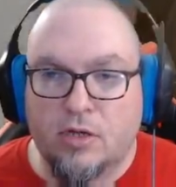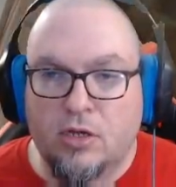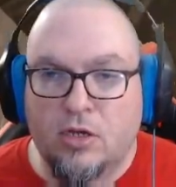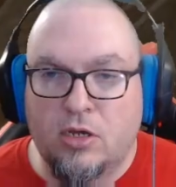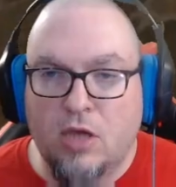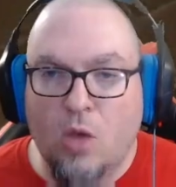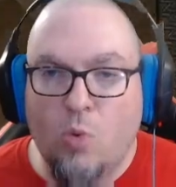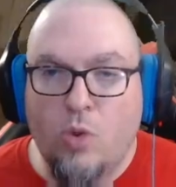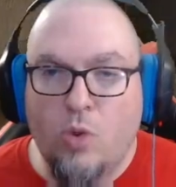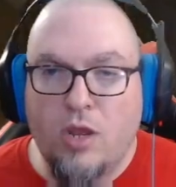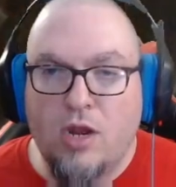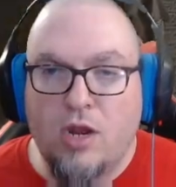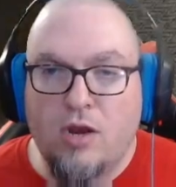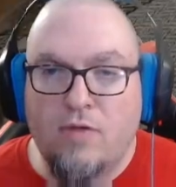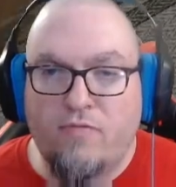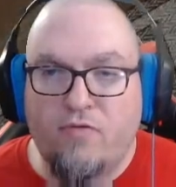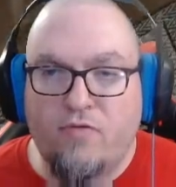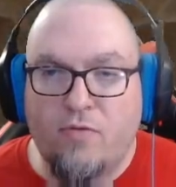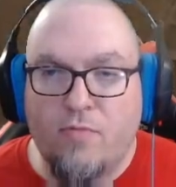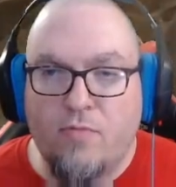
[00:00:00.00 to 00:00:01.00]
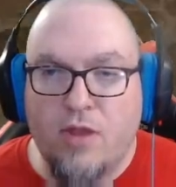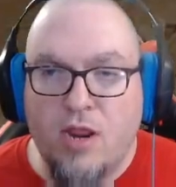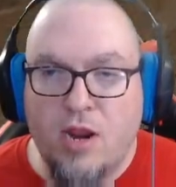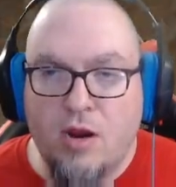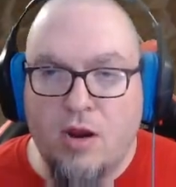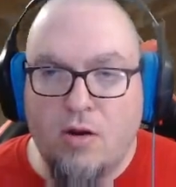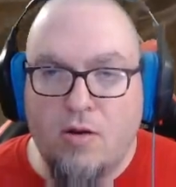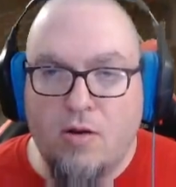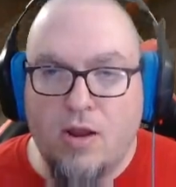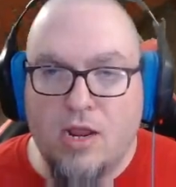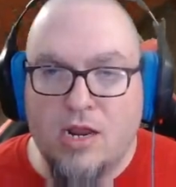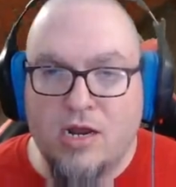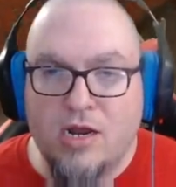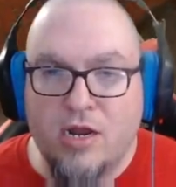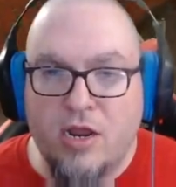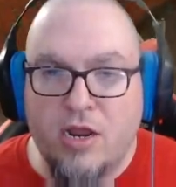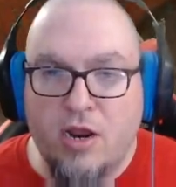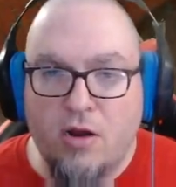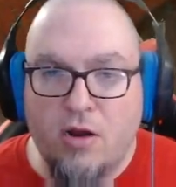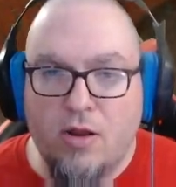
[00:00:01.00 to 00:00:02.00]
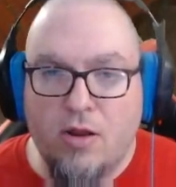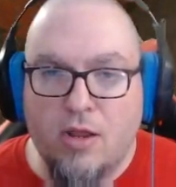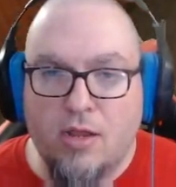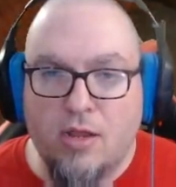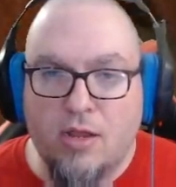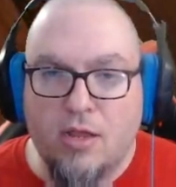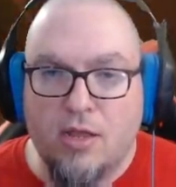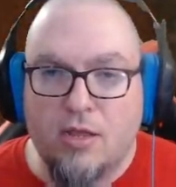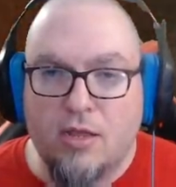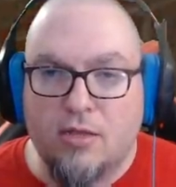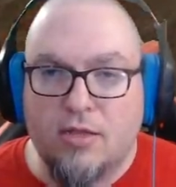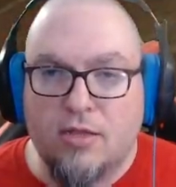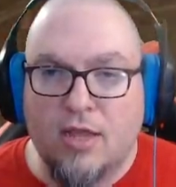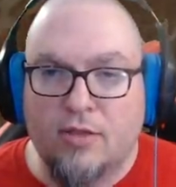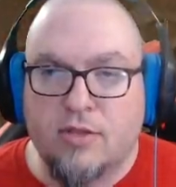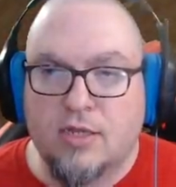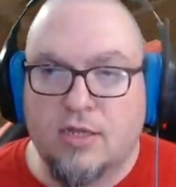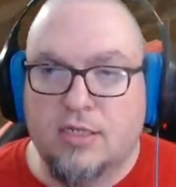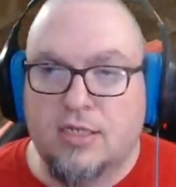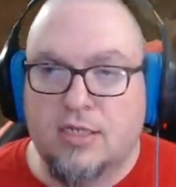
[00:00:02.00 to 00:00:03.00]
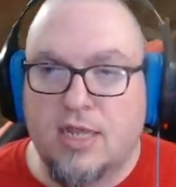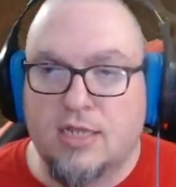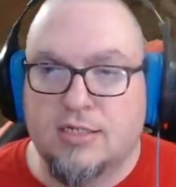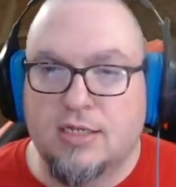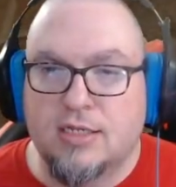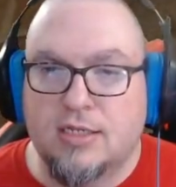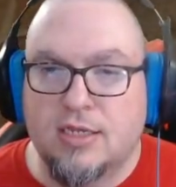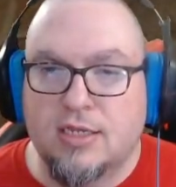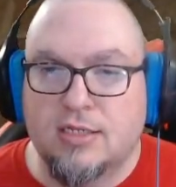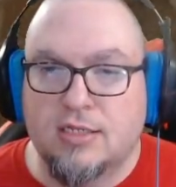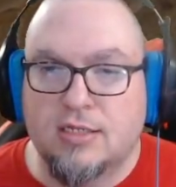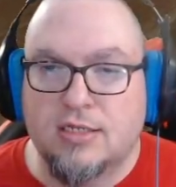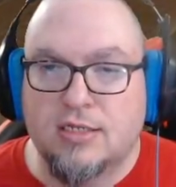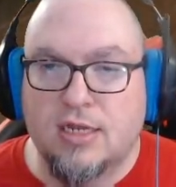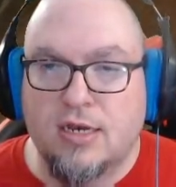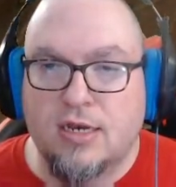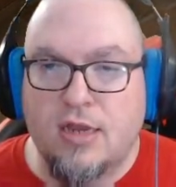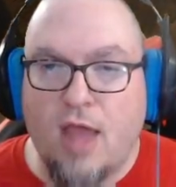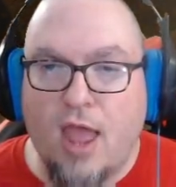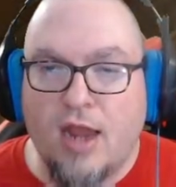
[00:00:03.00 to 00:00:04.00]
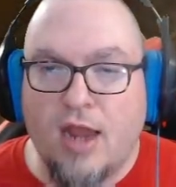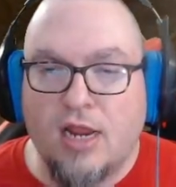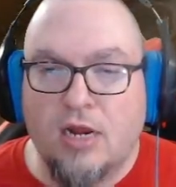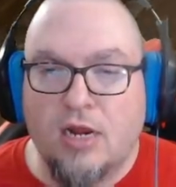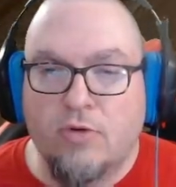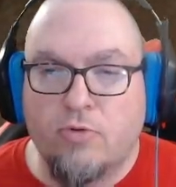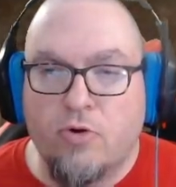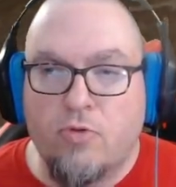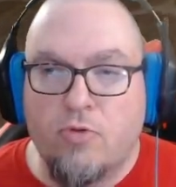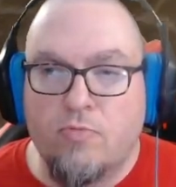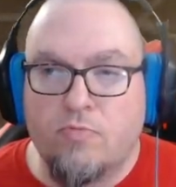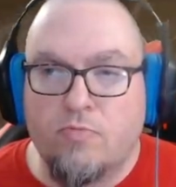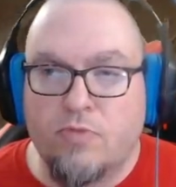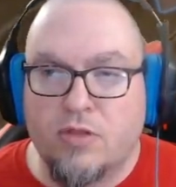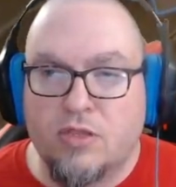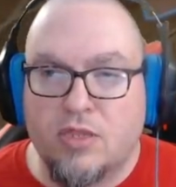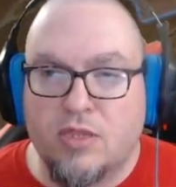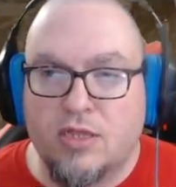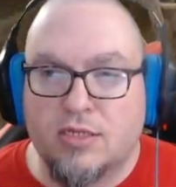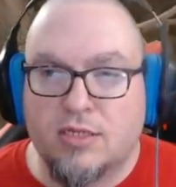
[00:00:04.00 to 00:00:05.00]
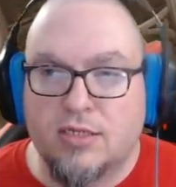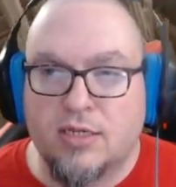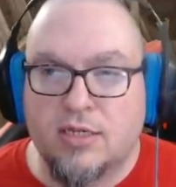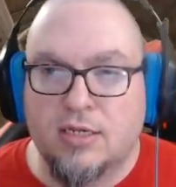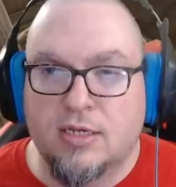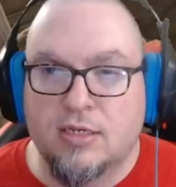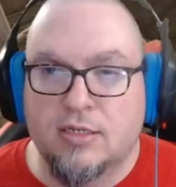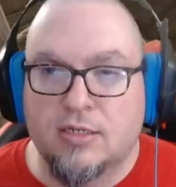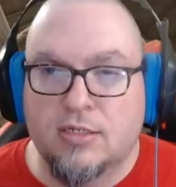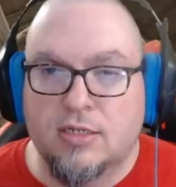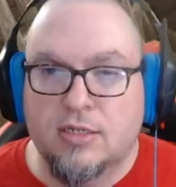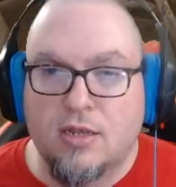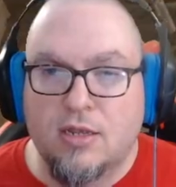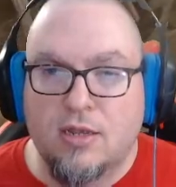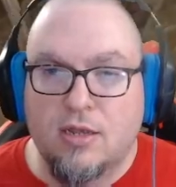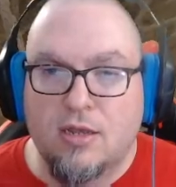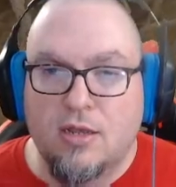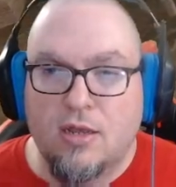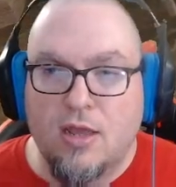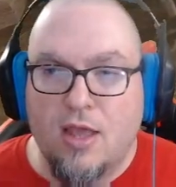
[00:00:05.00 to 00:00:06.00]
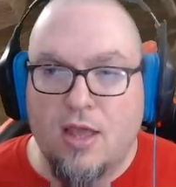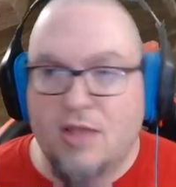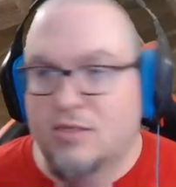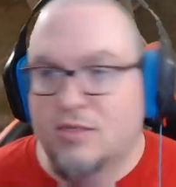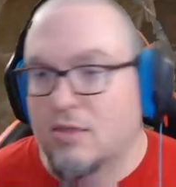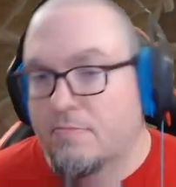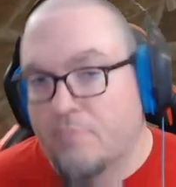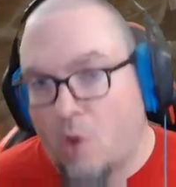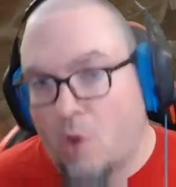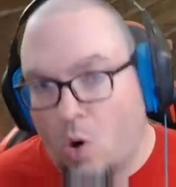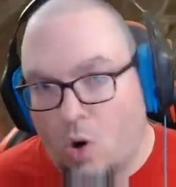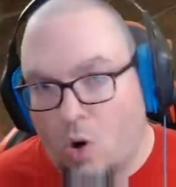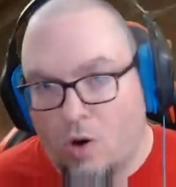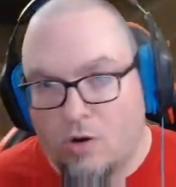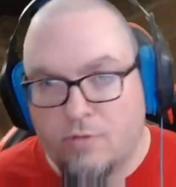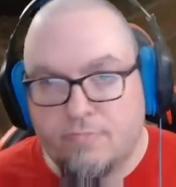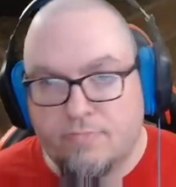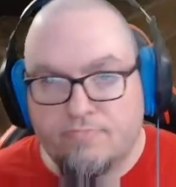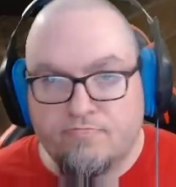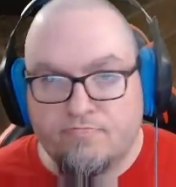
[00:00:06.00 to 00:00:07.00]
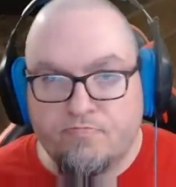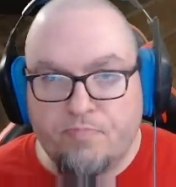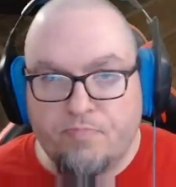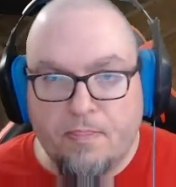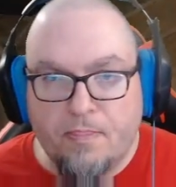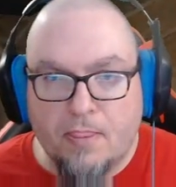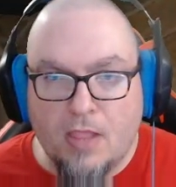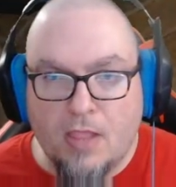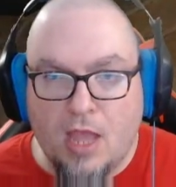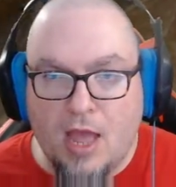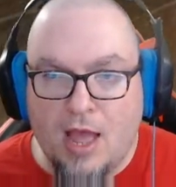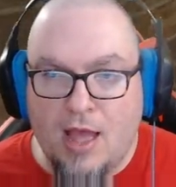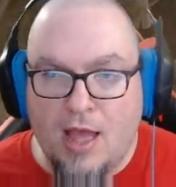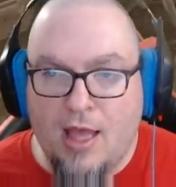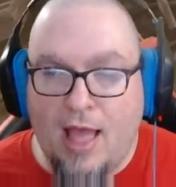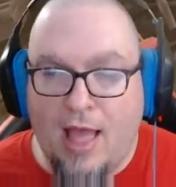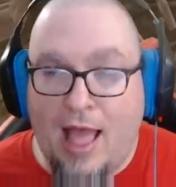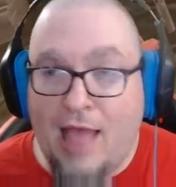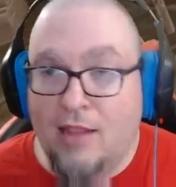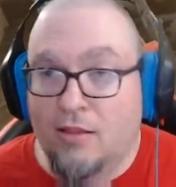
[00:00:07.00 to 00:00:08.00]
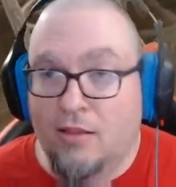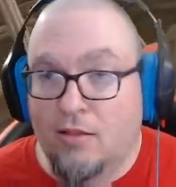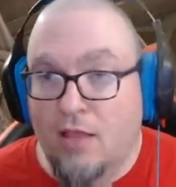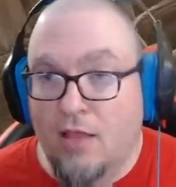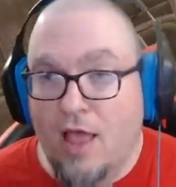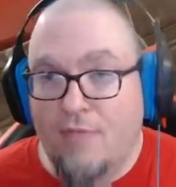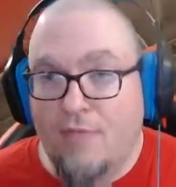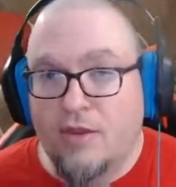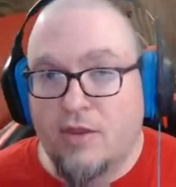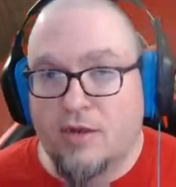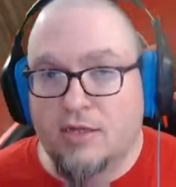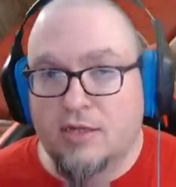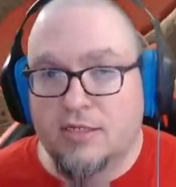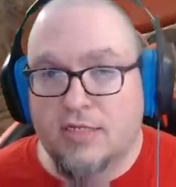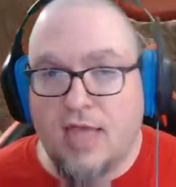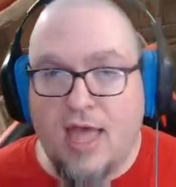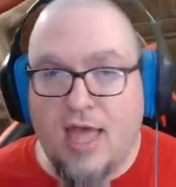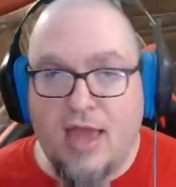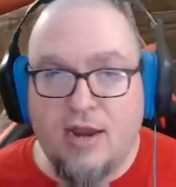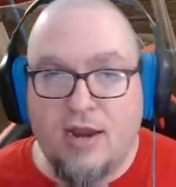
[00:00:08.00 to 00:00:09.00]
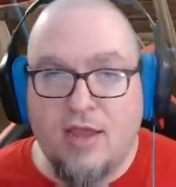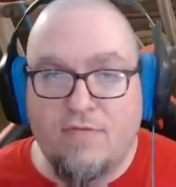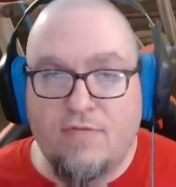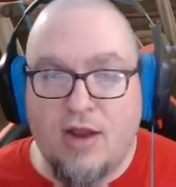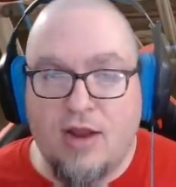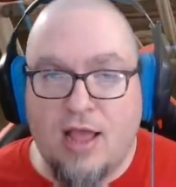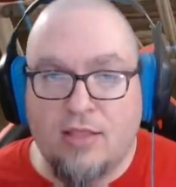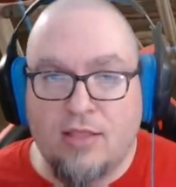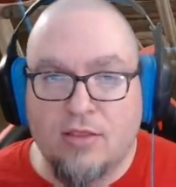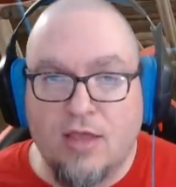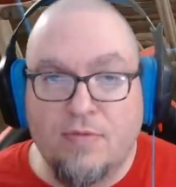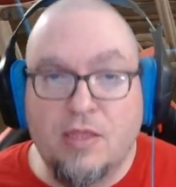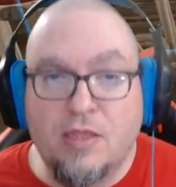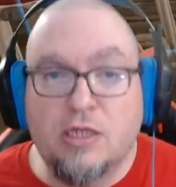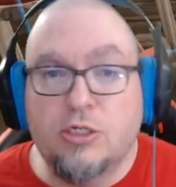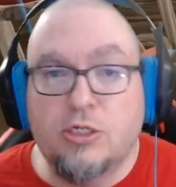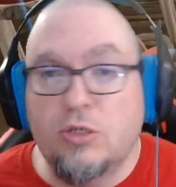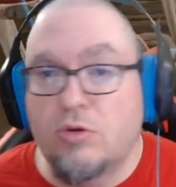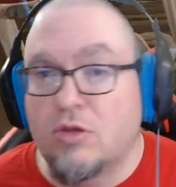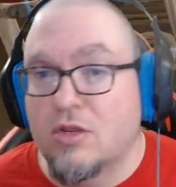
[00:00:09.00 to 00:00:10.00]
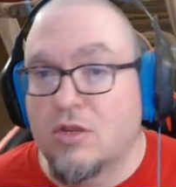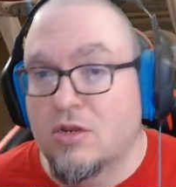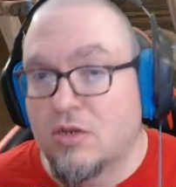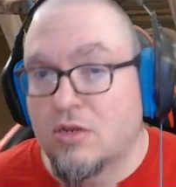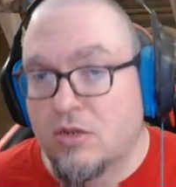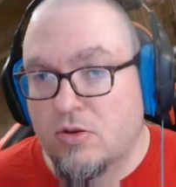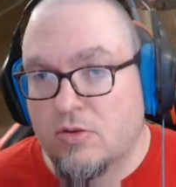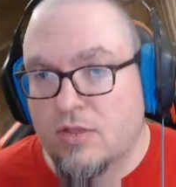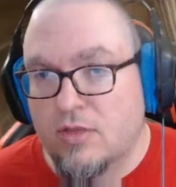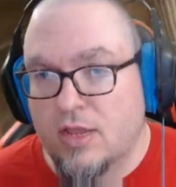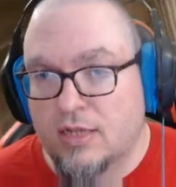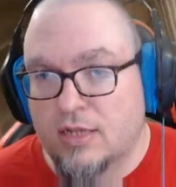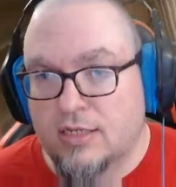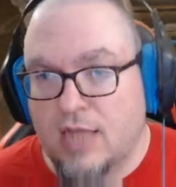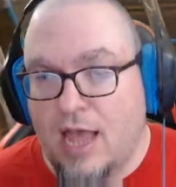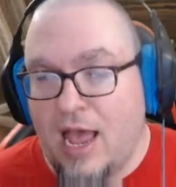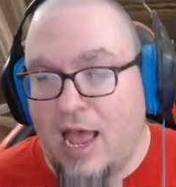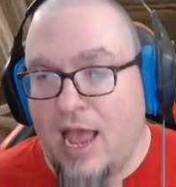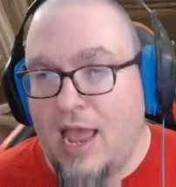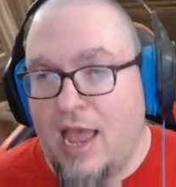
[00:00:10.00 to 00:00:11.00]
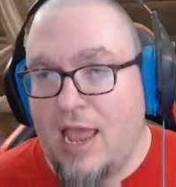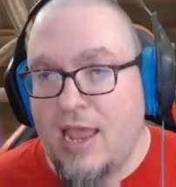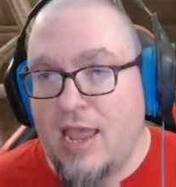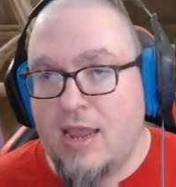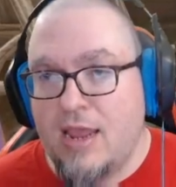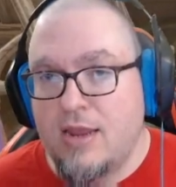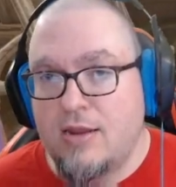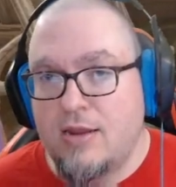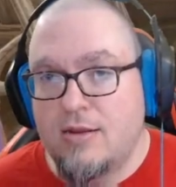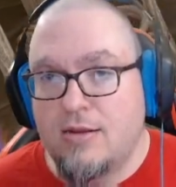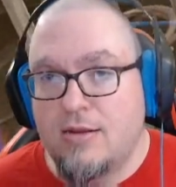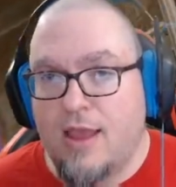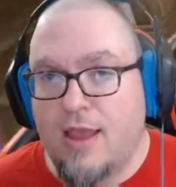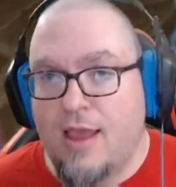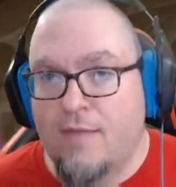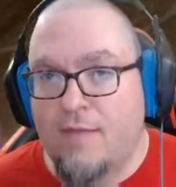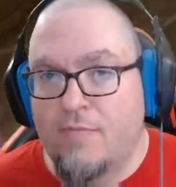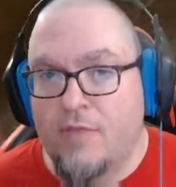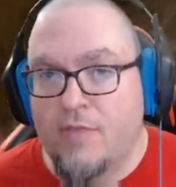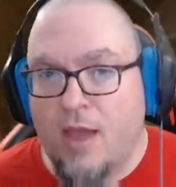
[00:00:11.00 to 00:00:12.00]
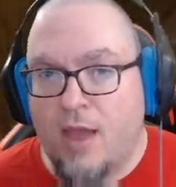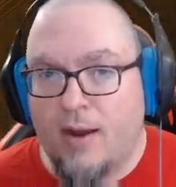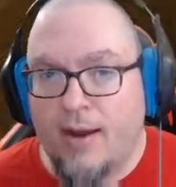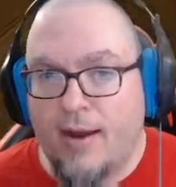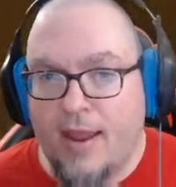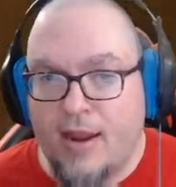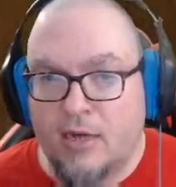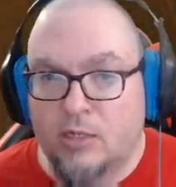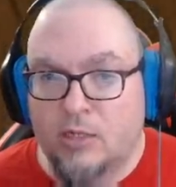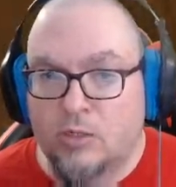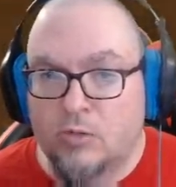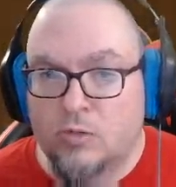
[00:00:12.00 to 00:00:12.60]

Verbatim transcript: going from here and here, now this says that this is a dining room, but this is, it's a bar uh, I love the design of it. I love that you can do this. I am not a